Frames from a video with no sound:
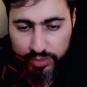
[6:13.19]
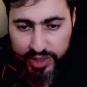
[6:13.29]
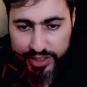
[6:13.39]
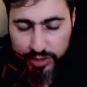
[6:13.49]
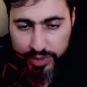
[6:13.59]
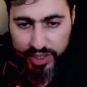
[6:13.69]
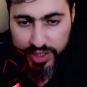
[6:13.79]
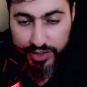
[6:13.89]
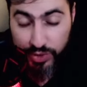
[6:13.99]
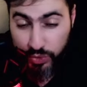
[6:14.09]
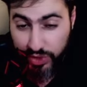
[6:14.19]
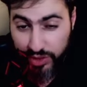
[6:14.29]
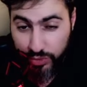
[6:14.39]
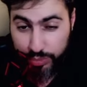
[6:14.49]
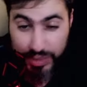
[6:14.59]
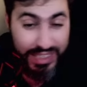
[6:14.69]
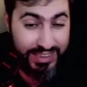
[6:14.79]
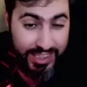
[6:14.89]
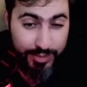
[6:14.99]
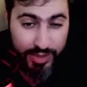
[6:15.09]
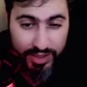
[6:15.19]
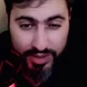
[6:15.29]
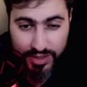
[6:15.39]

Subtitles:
back to back. I threw there on bad timing,